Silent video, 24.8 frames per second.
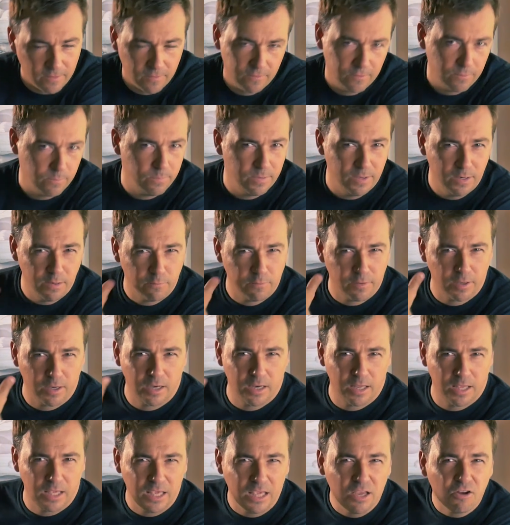It's a bit of
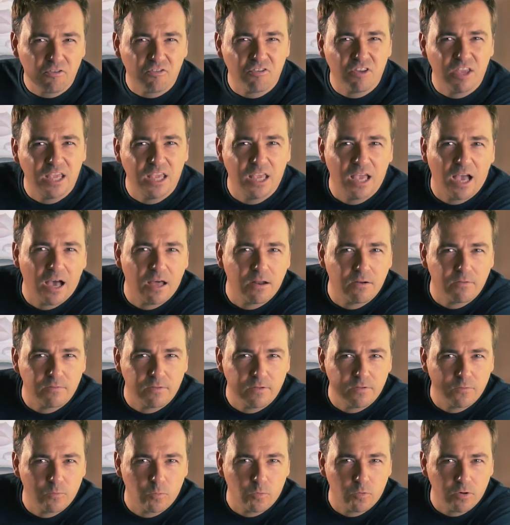an eerie, out of
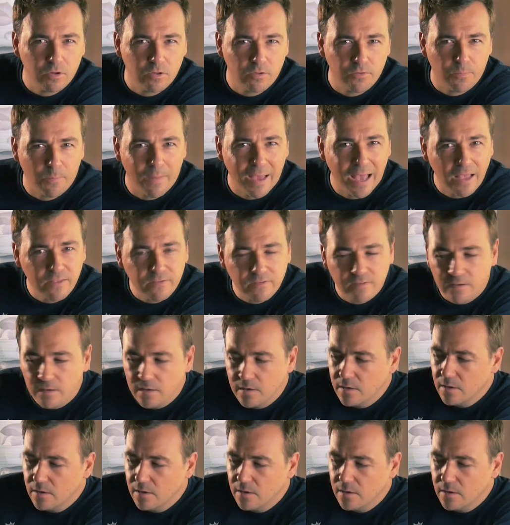this world mask,